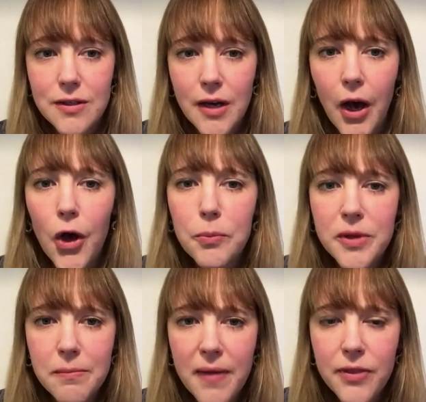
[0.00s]
A hope
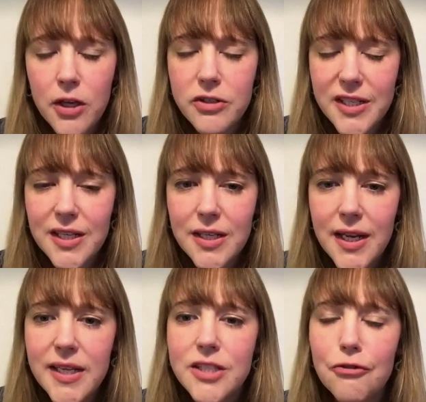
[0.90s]
that meant that you didn't
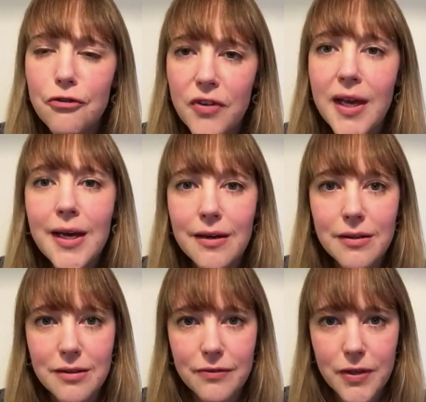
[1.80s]
need to fear
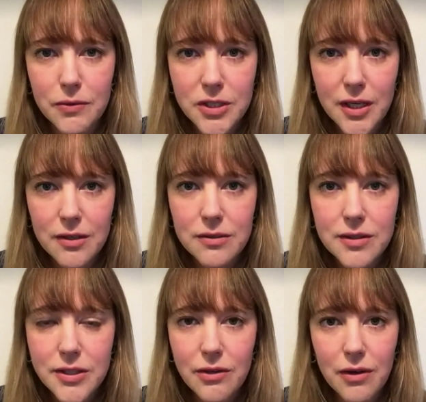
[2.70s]
the future
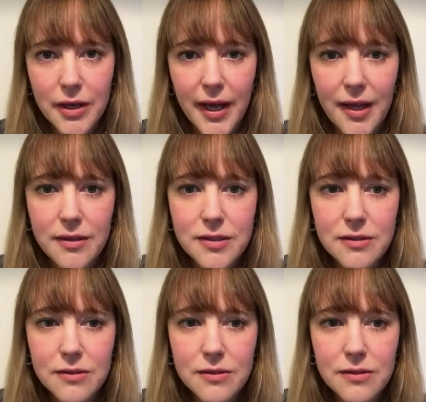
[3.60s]
as you look ahead.